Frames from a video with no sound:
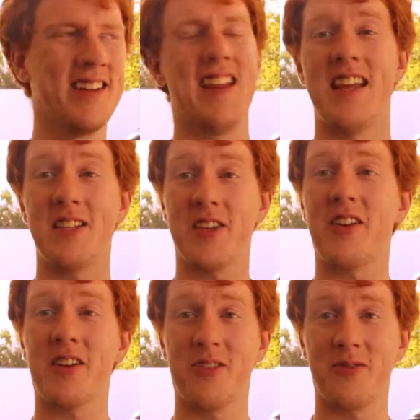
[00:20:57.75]
And then
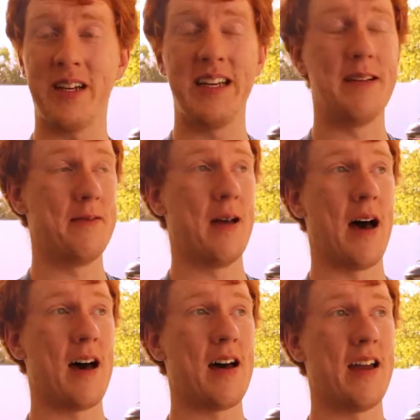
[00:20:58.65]
Sonic 3
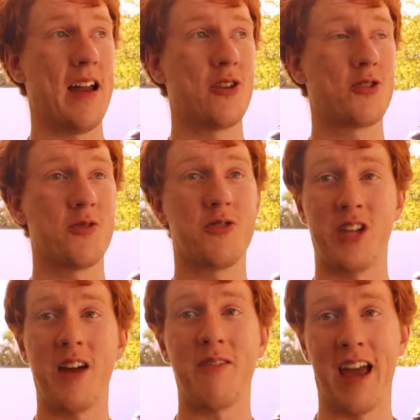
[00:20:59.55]
introduced
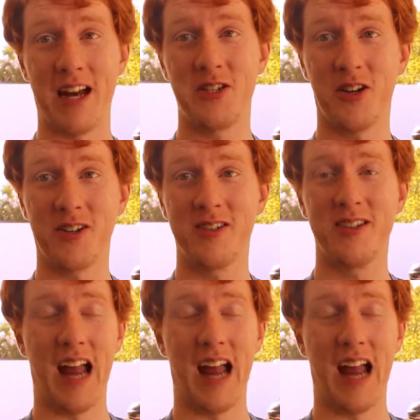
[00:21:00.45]
Shadow the Hedgehog